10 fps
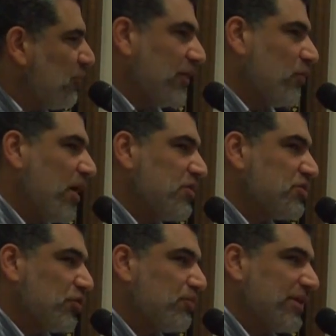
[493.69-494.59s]
Why are you
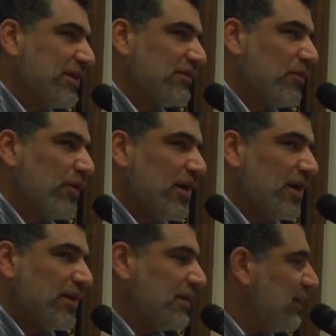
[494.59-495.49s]
interpreting the
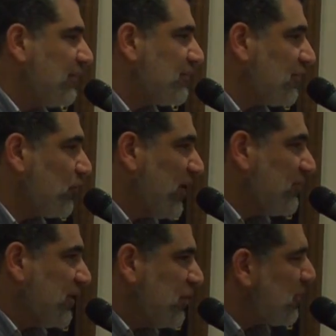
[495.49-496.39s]
Quran in such ways
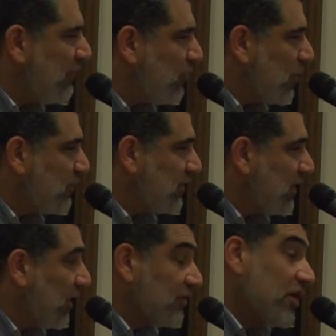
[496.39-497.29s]
when you don't have requisite
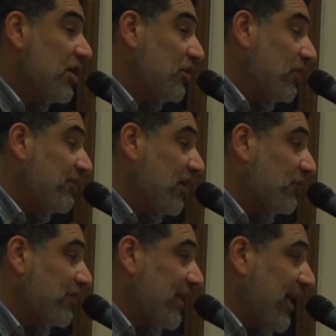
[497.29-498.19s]
knowledge, don't even
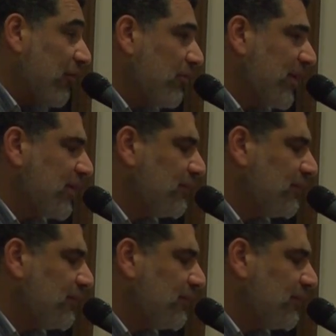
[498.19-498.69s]
understand Arabic?